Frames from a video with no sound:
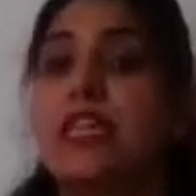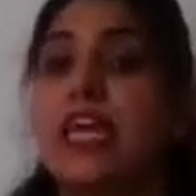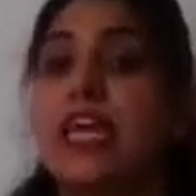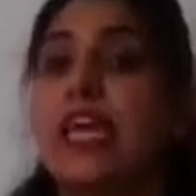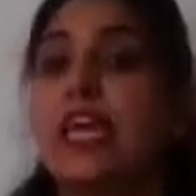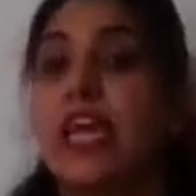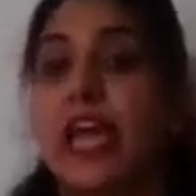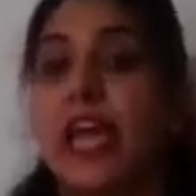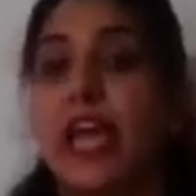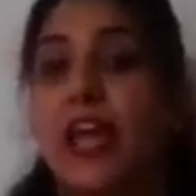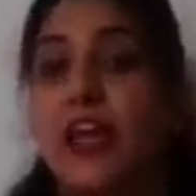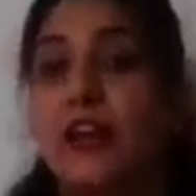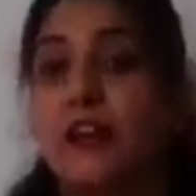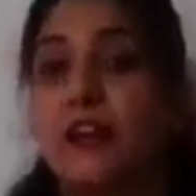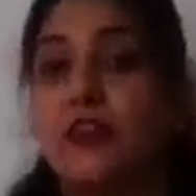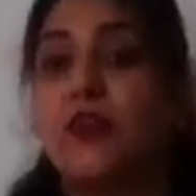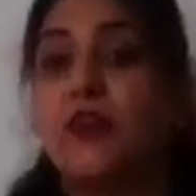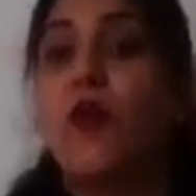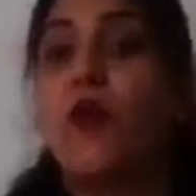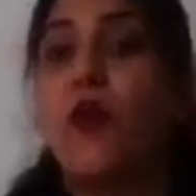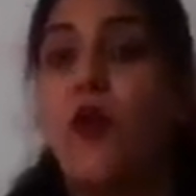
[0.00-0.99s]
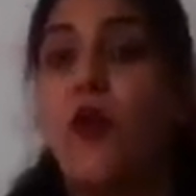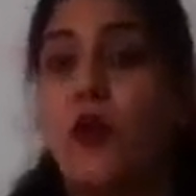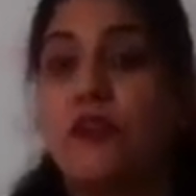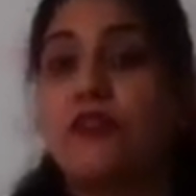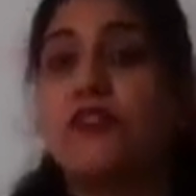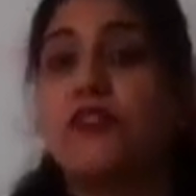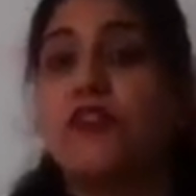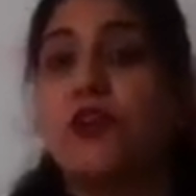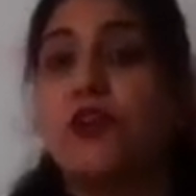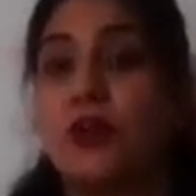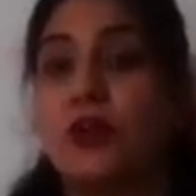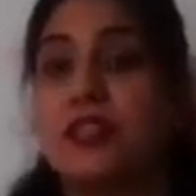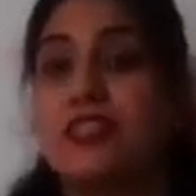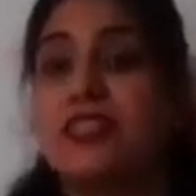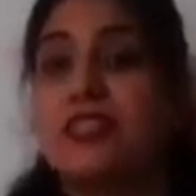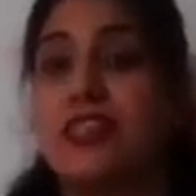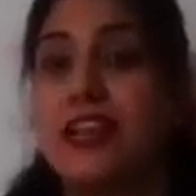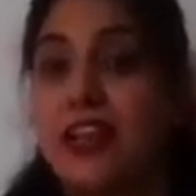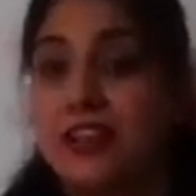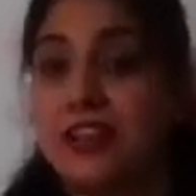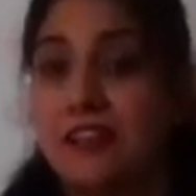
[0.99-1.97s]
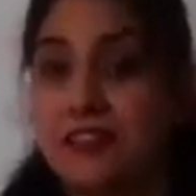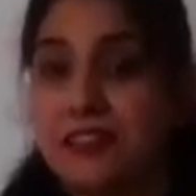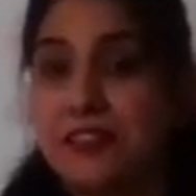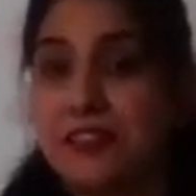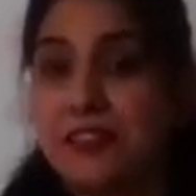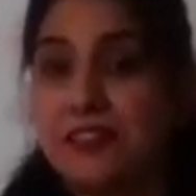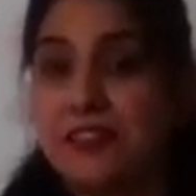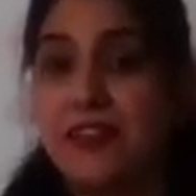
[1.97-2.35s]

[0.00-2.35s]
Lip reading: take care of yourself.